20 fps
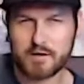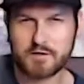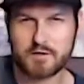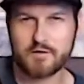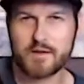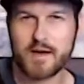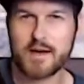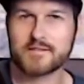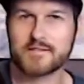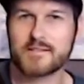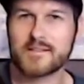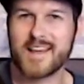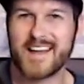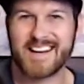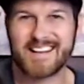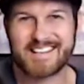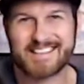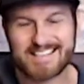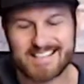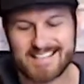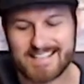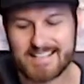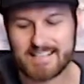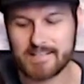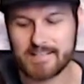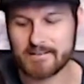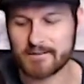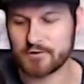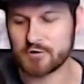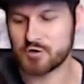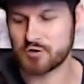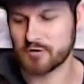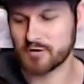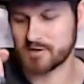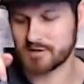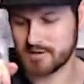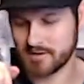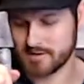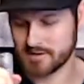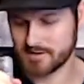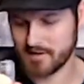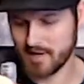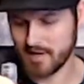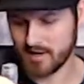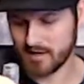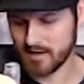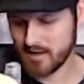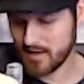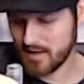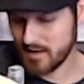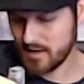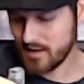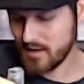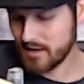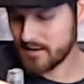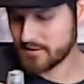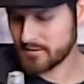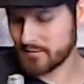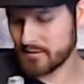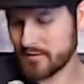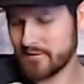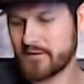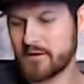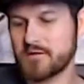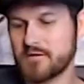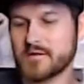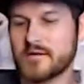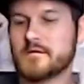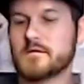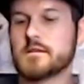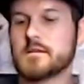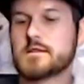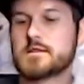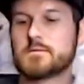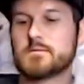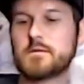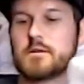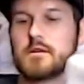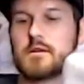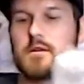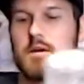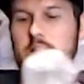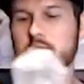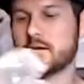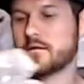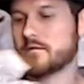2019 George T. Stagg. So the reviews on this one are kind